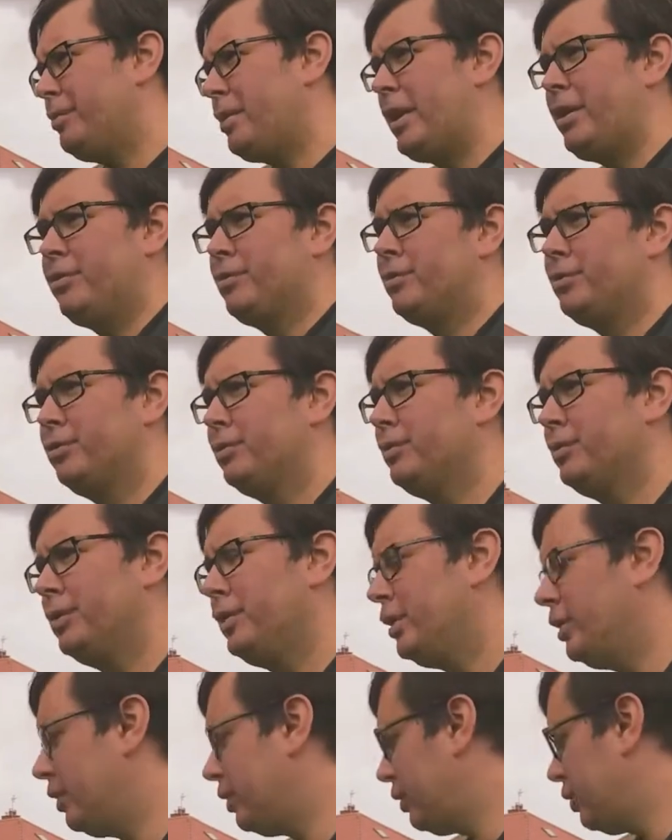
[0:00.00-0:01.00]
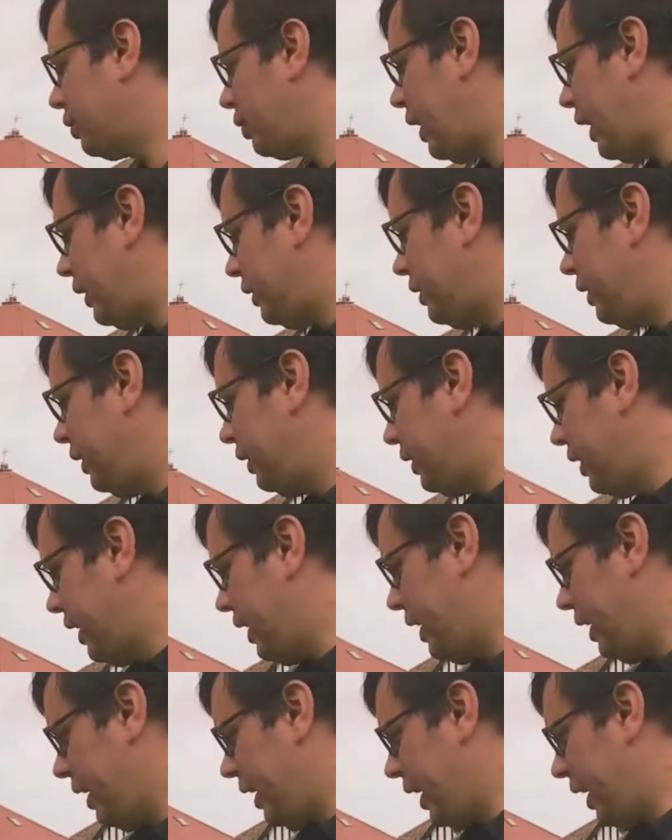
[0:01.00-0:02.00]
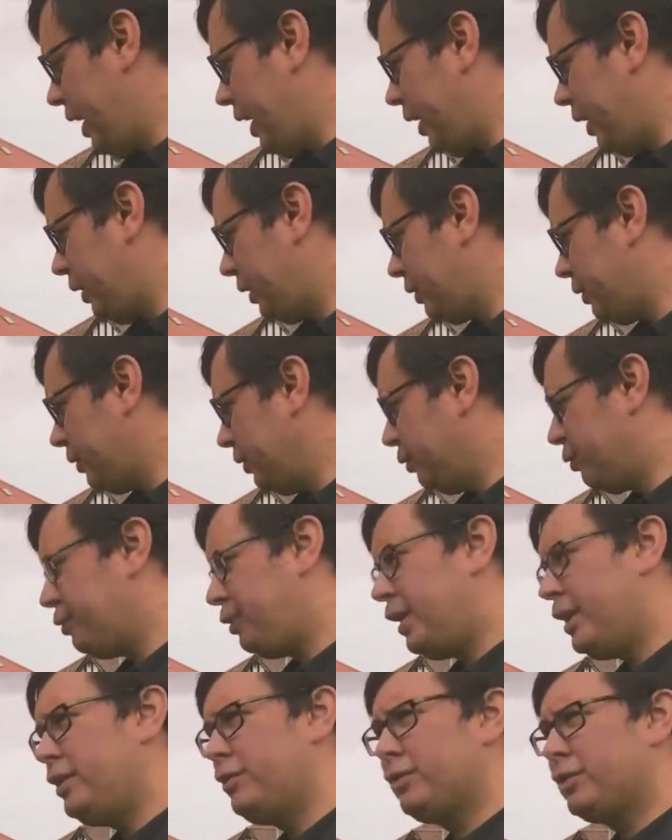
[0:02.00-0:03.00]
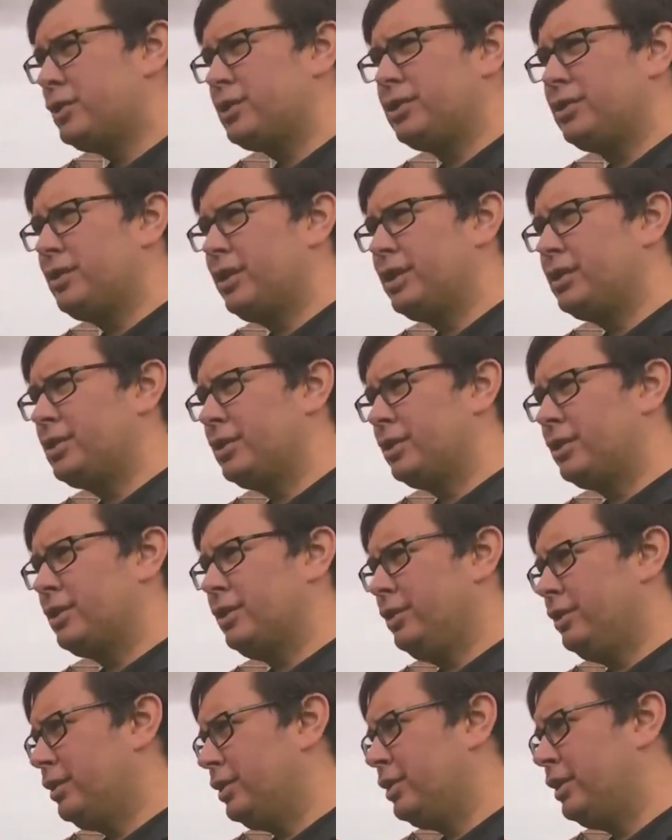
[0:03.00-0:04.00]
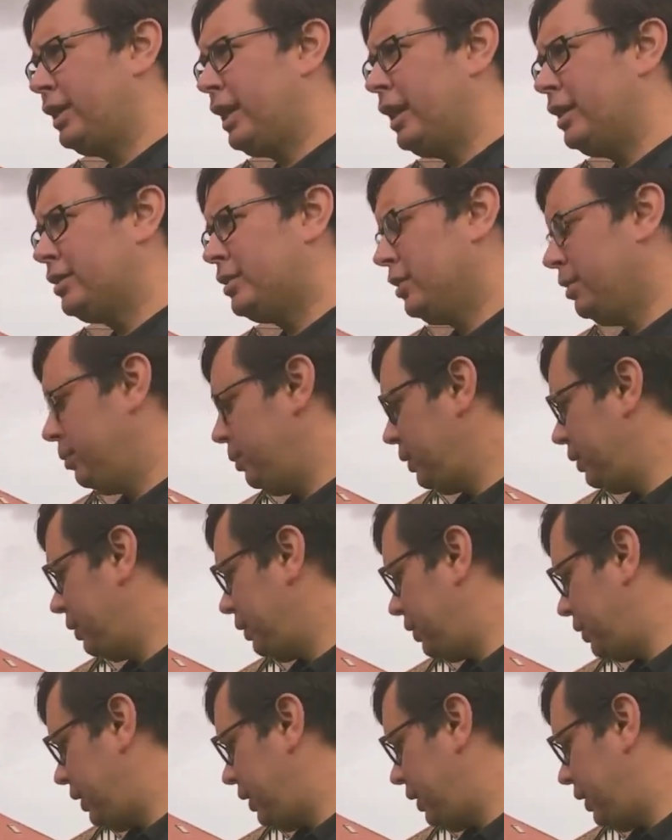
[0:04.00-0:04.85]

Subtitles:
may have contracted, the fevers and things that could get to them,